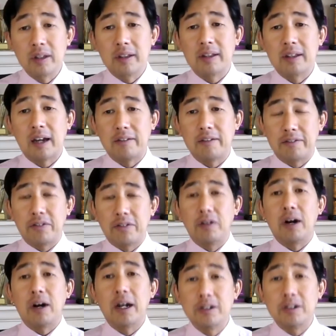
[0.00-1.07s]
that
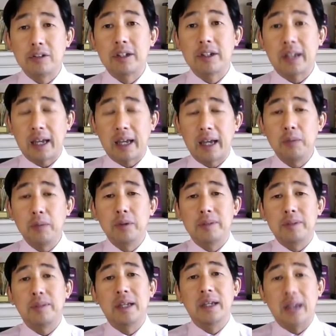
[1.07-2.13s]
400K would
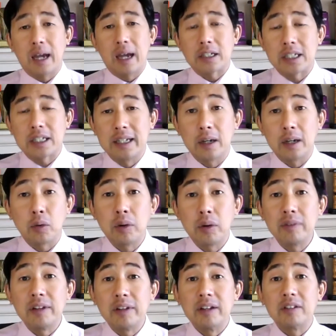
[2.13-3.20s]
be actually
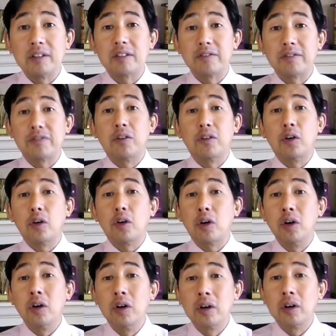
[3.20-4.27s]
equivalent to
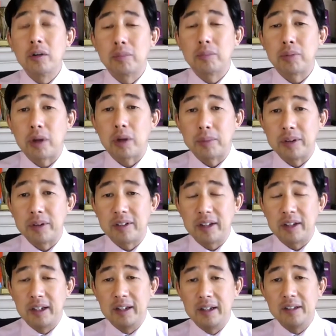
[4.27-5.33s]
4
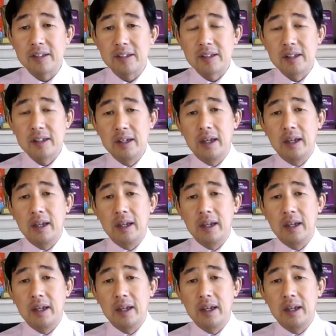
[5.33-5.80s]
properties,